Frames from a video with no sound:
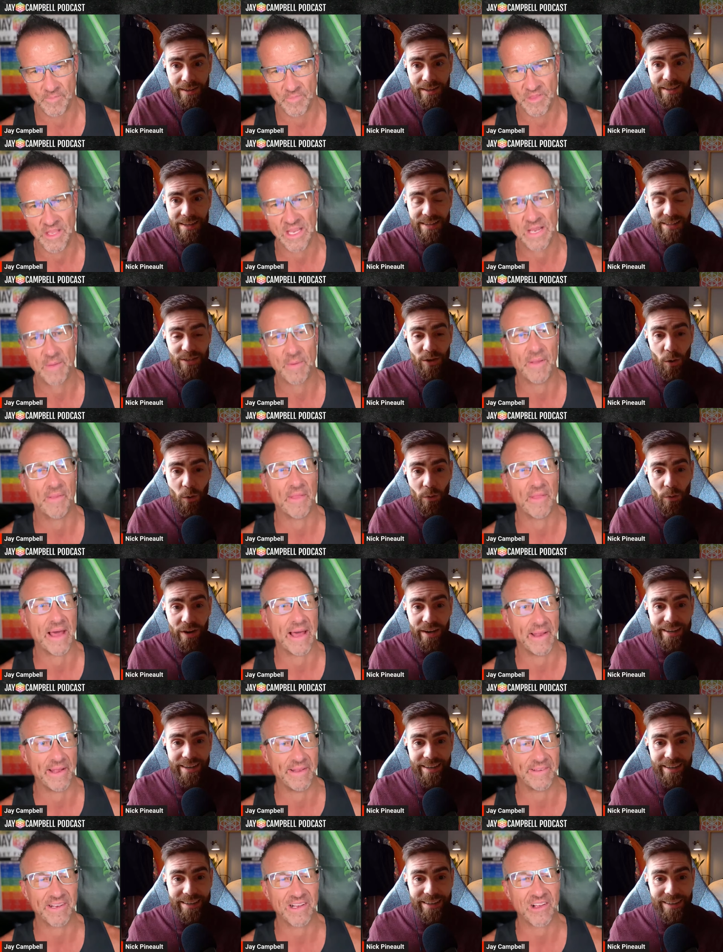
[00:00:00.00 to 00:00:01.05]
Speaker 1: Think about so
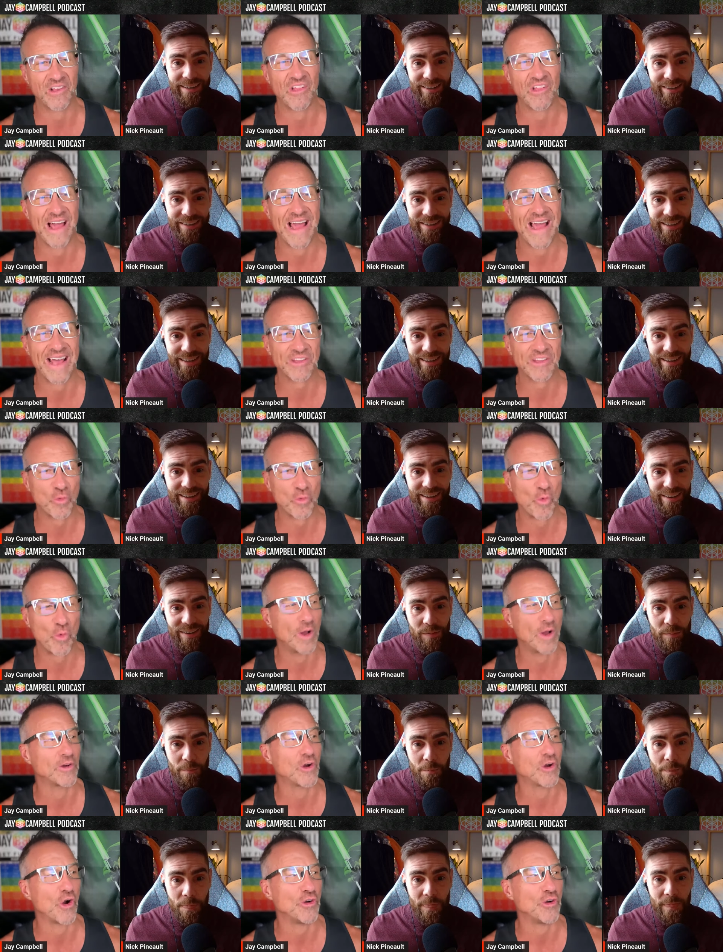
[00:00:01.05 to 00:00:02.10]
that. It, it's a class
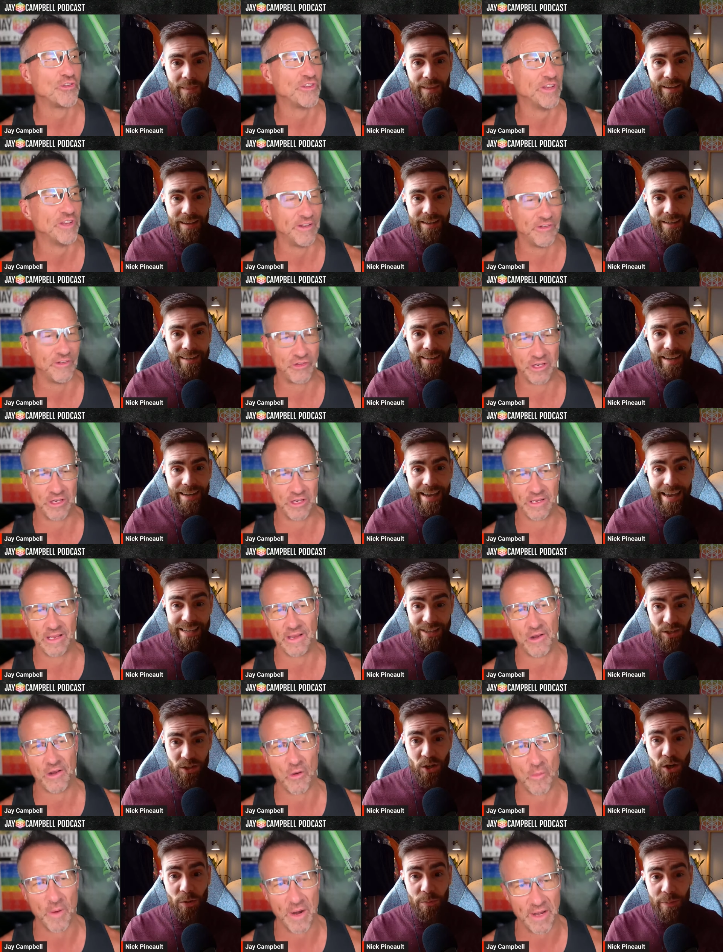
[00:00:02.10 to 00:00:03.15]
one carcinogen,
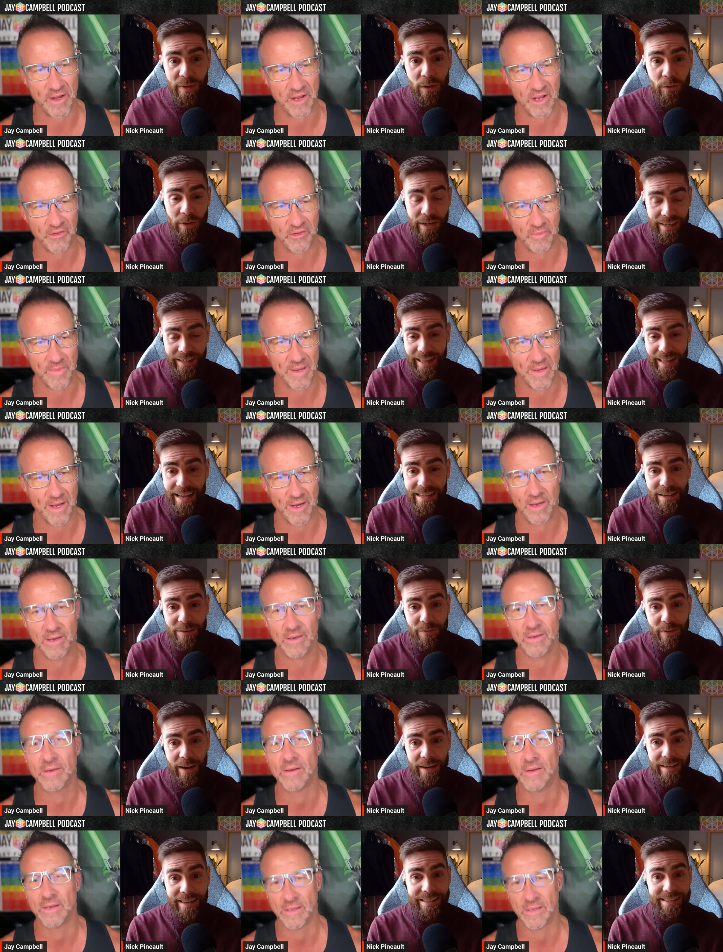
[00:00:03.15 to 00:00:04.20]
and it should be
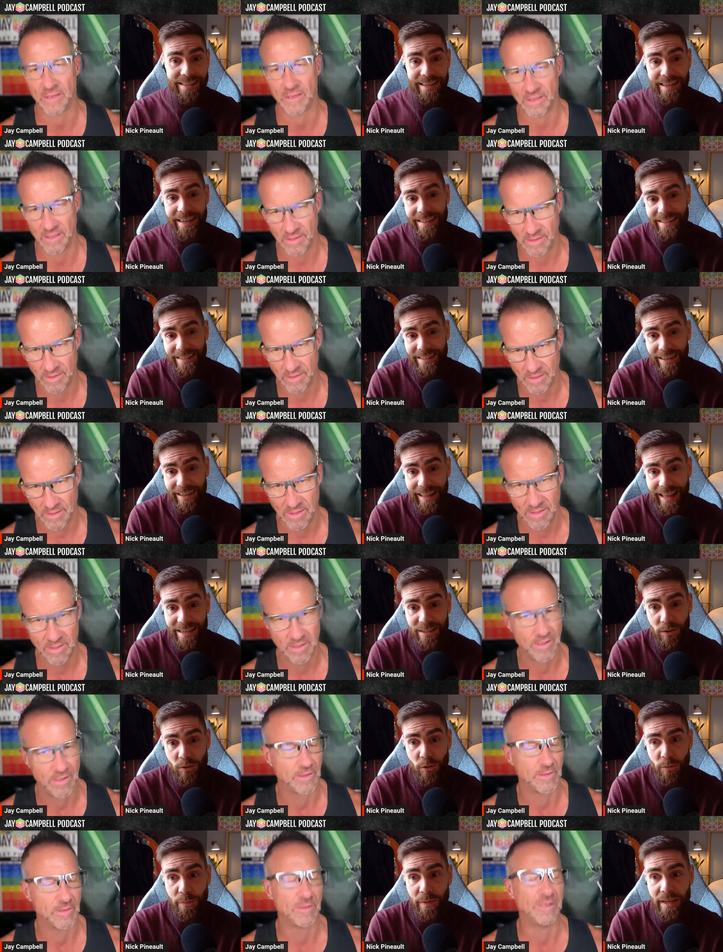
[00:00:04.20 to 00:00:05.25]
Speaker 2: reclassified. It. It's it's a
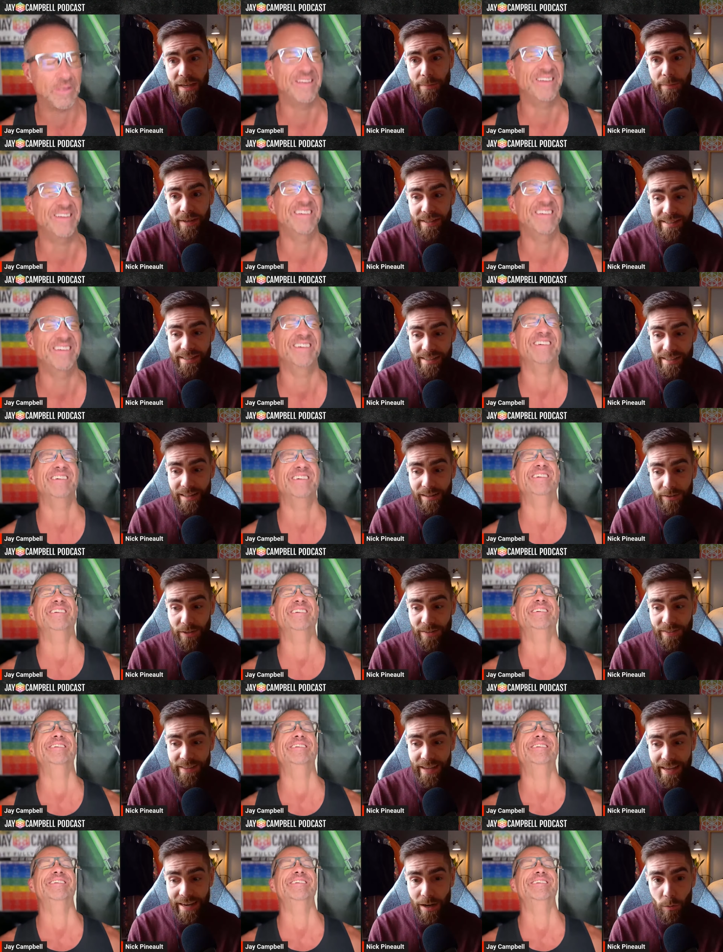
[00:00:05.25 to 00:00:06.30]
class two B, but still,
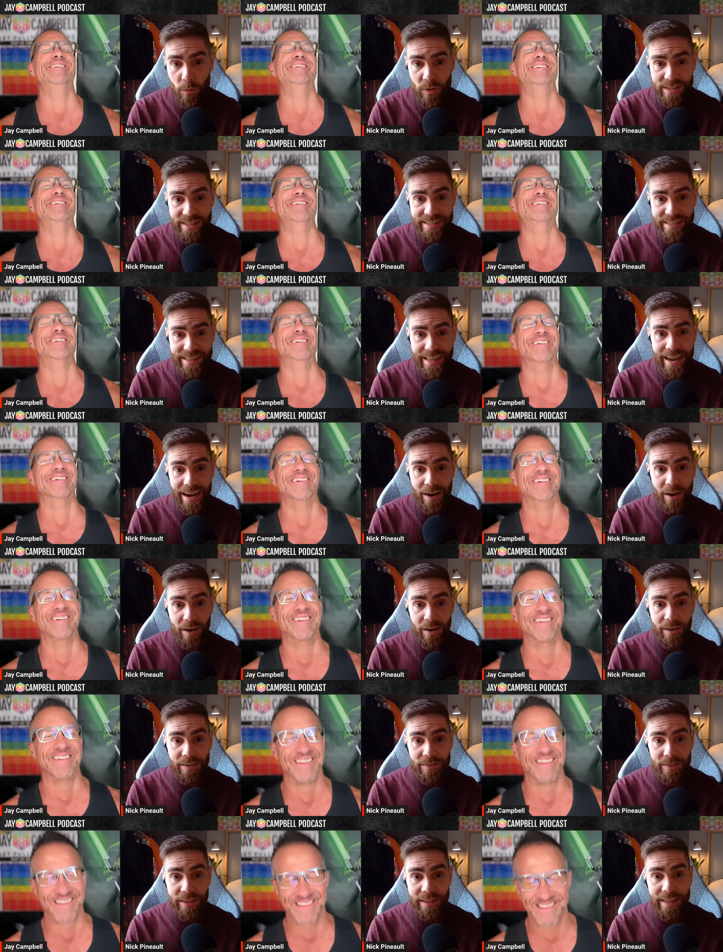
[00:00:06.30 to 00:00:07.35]
the data was
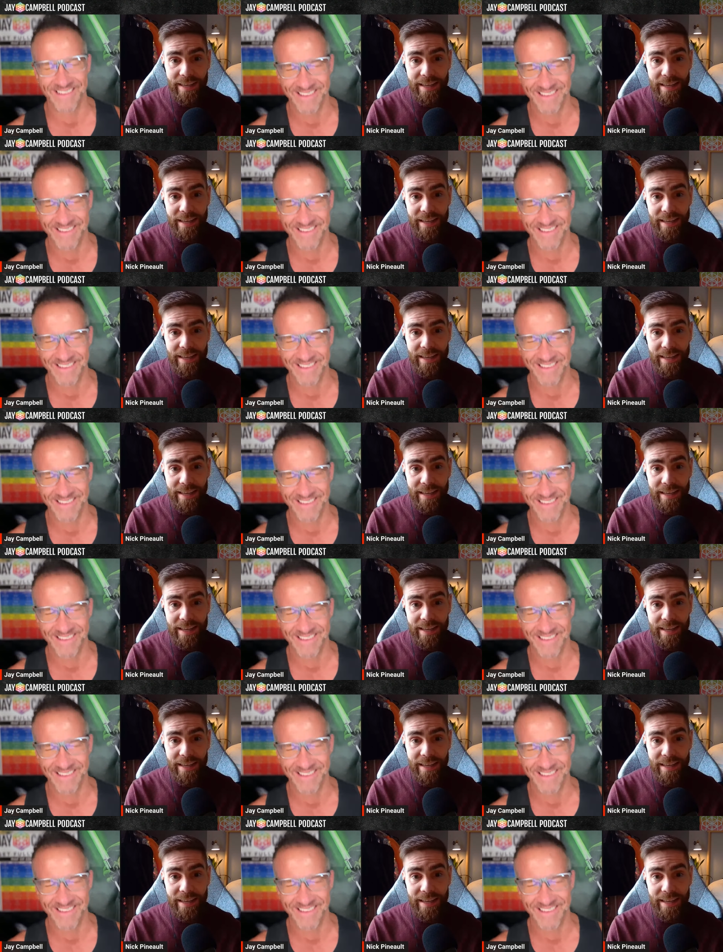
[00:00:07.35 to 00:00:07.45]
there. The